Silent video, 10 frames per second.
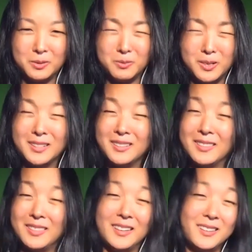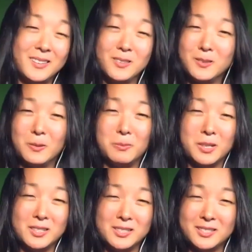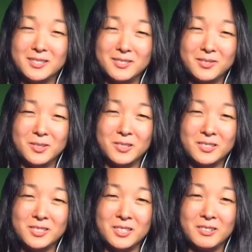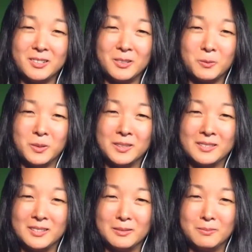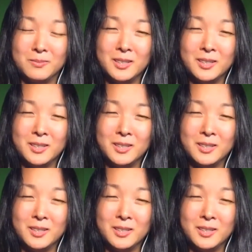we wanted to thank you so much for sharing your wisdom,